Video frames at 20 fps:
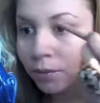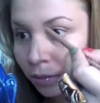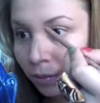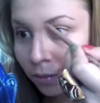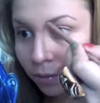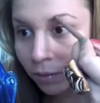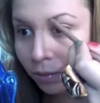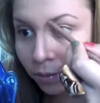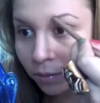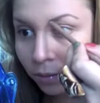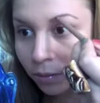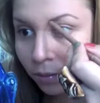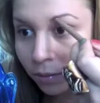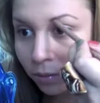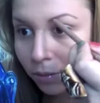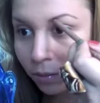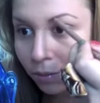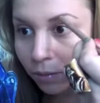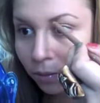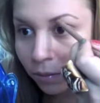
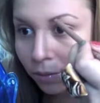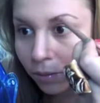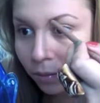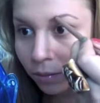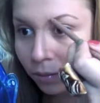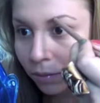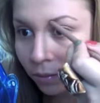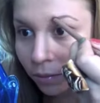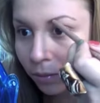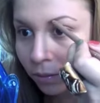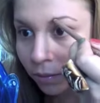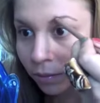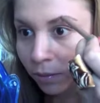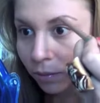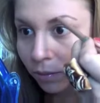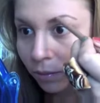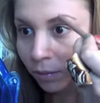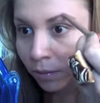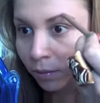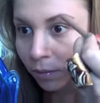
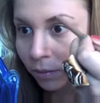[no speech]